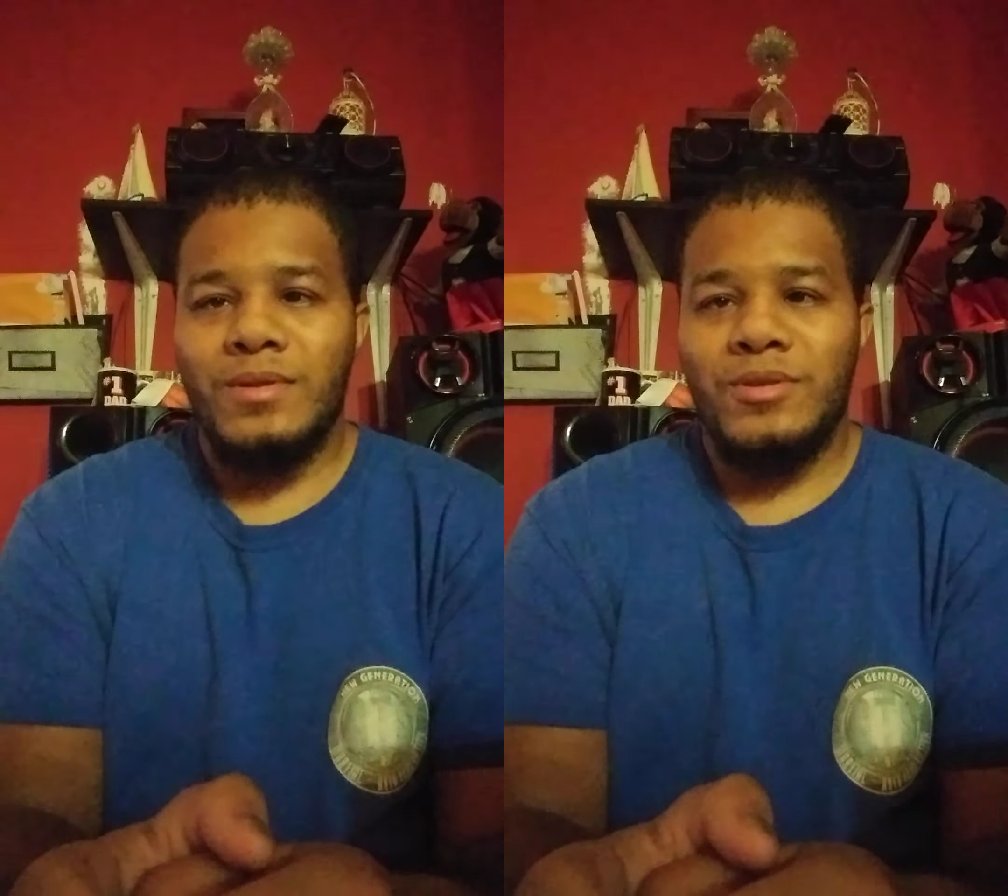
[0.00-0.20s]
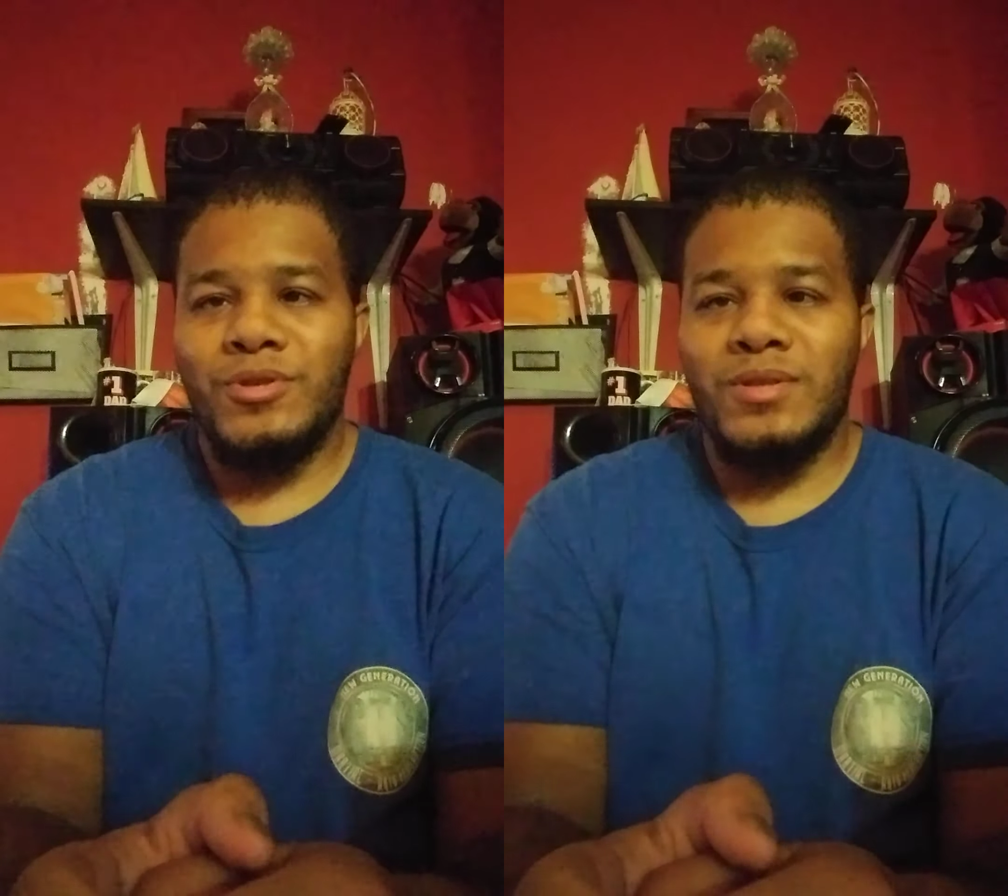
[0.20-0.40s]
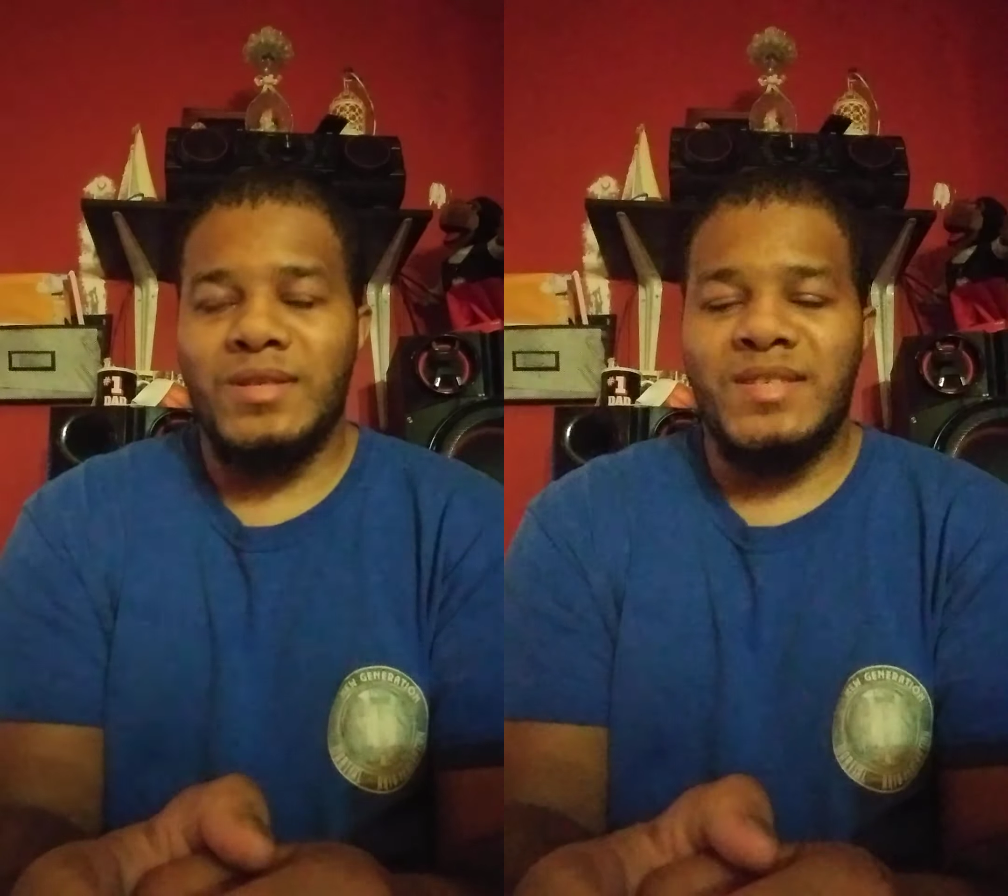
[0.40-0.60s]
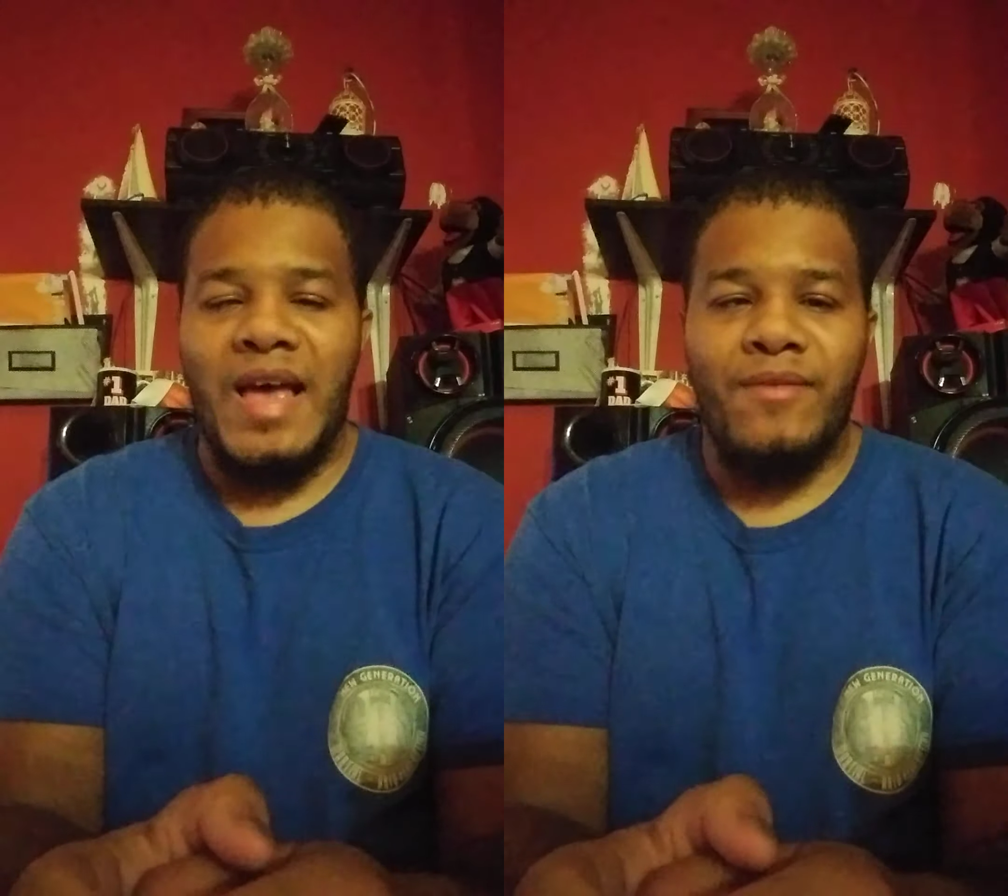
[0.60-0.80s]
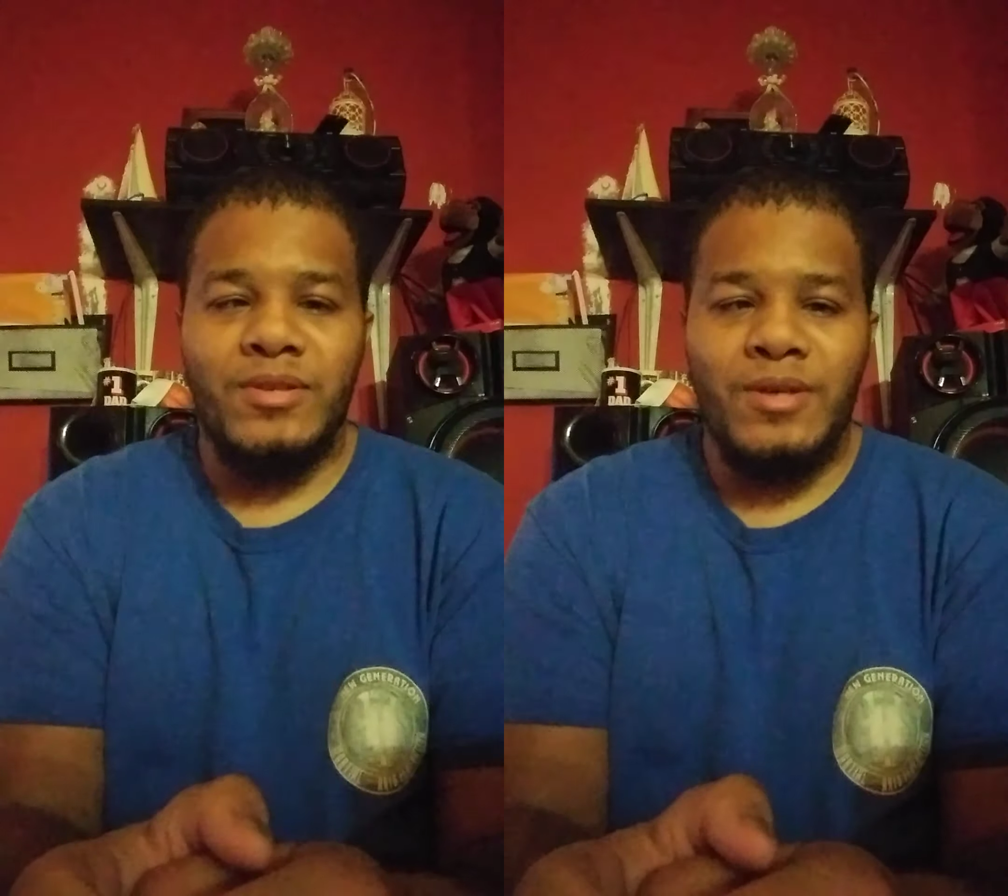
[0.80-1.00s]
just a
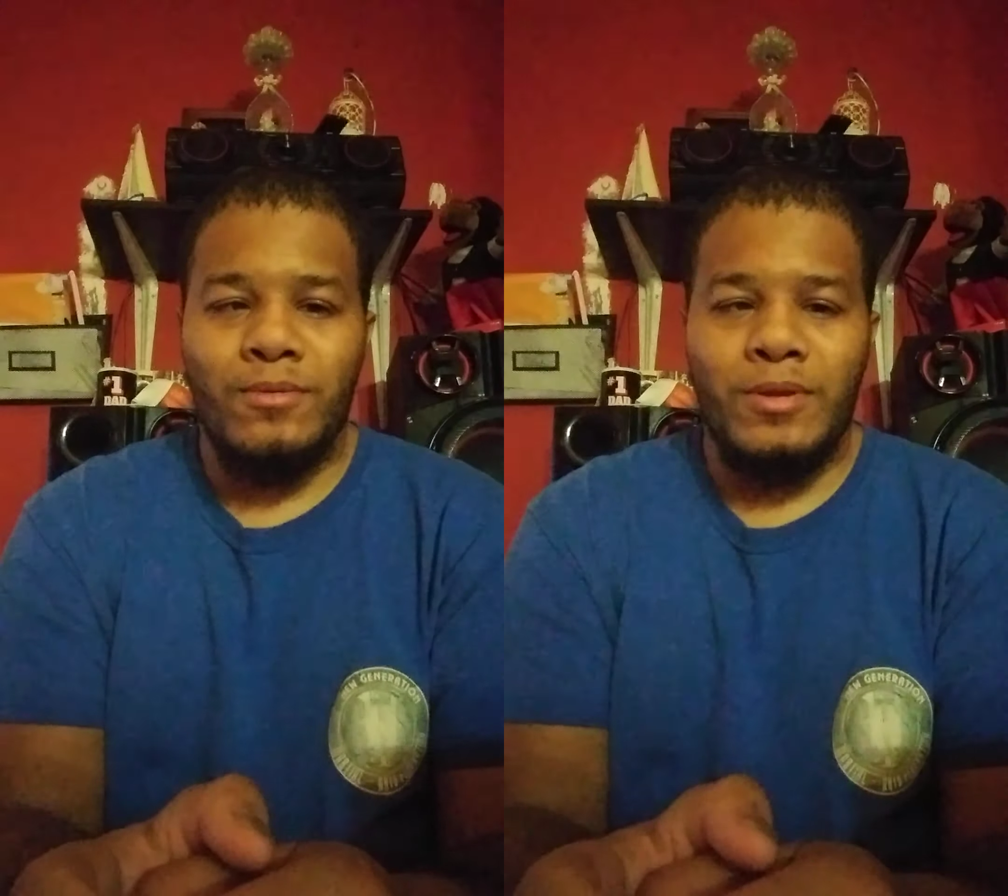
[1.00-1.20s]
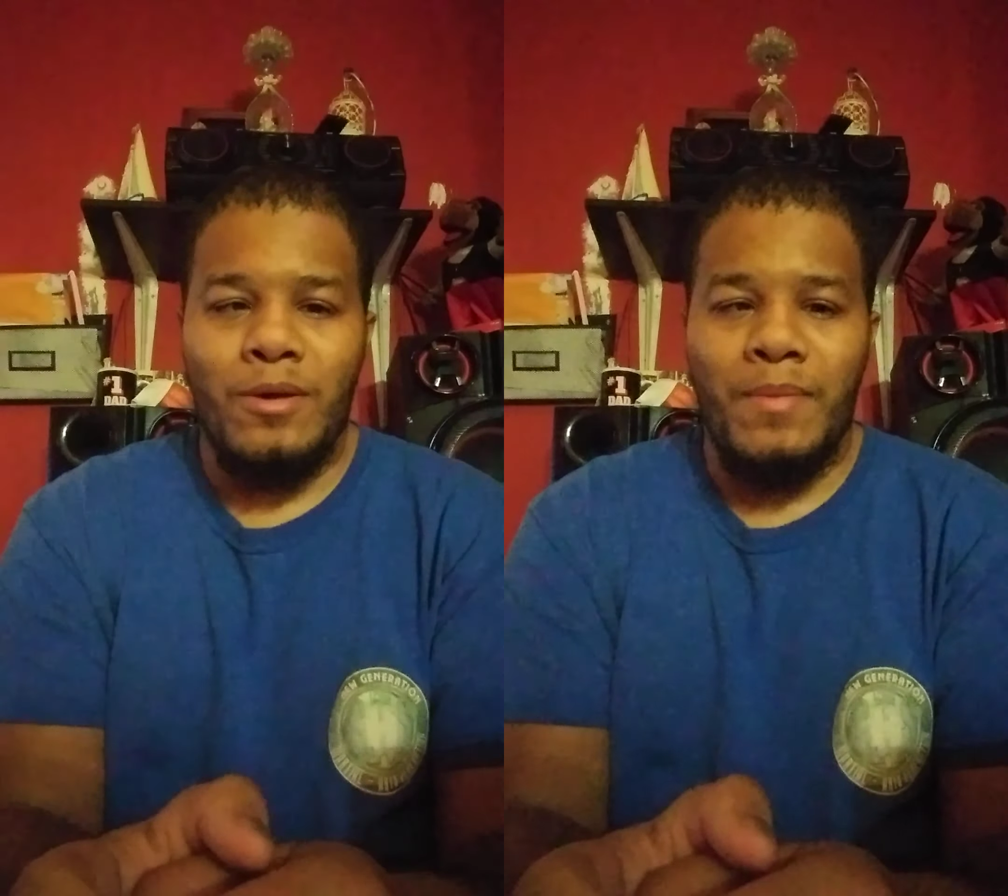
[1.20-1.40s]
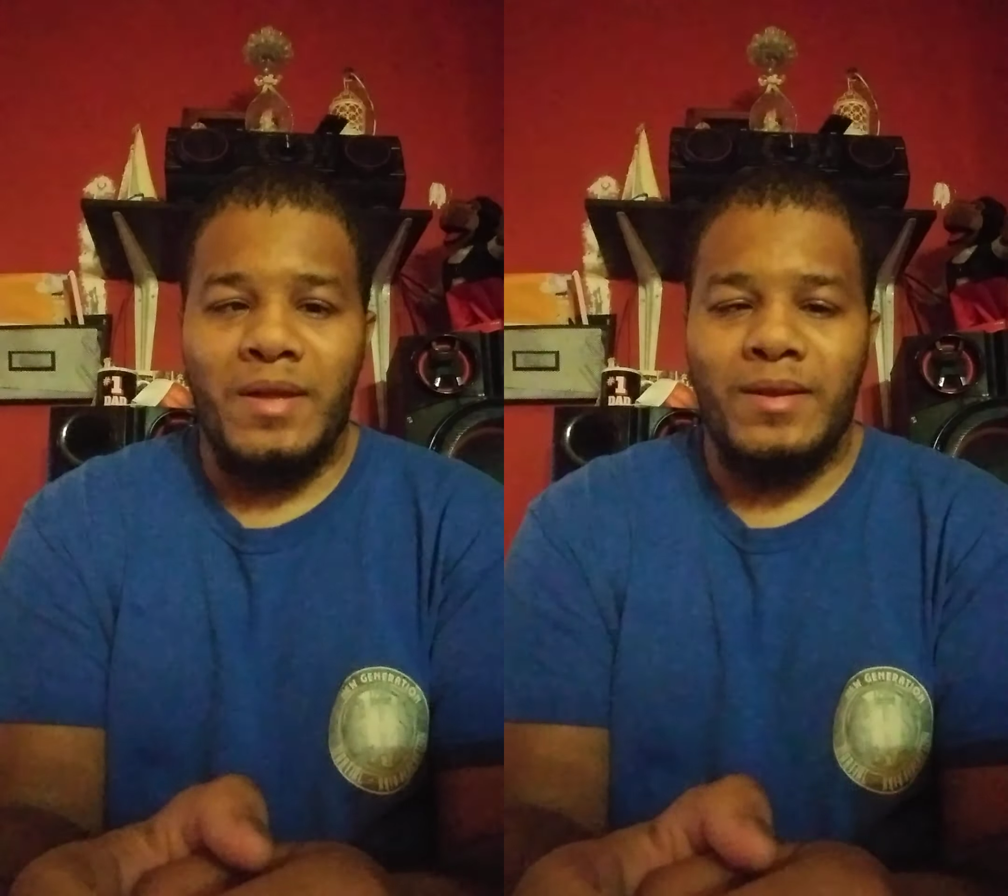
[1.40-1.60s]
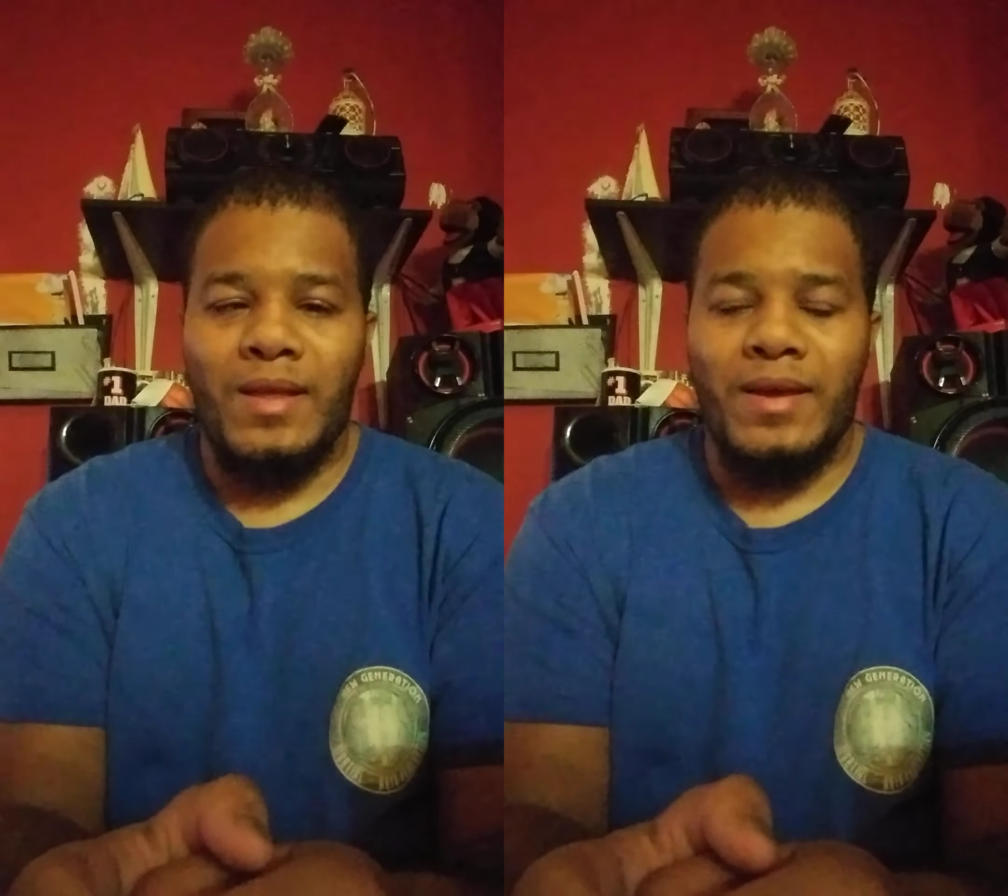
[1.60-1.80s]
savage out there, man.